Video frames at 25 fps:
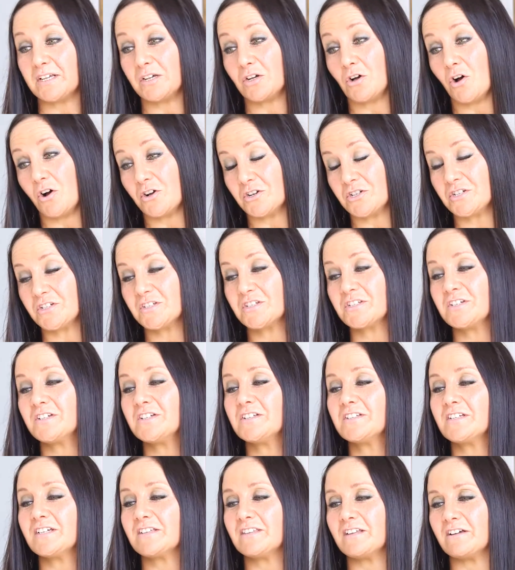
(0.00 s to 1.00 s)

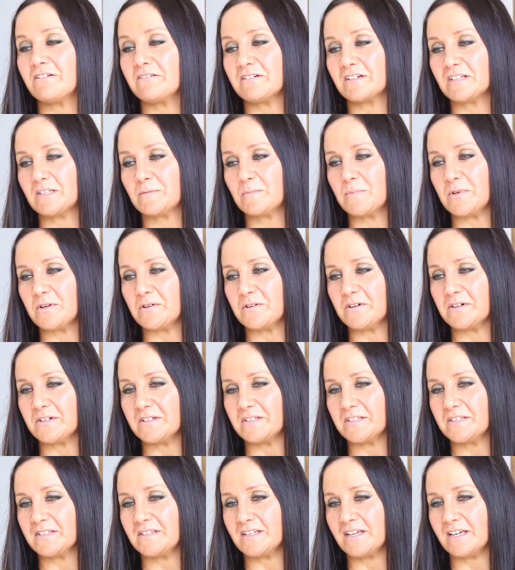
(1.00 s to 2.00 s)
consciousness, and they're
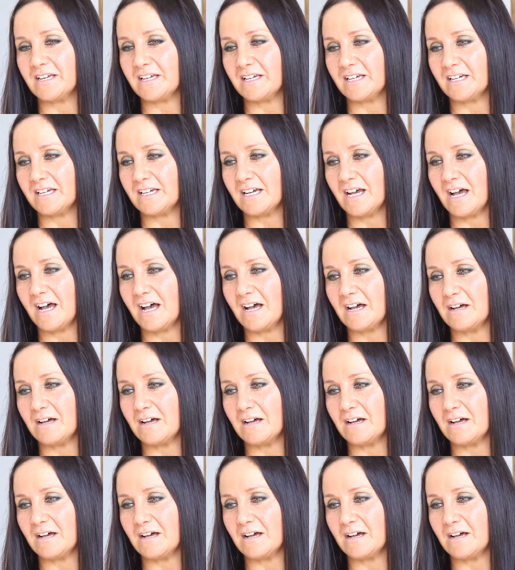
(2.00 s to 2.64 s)
experiencing,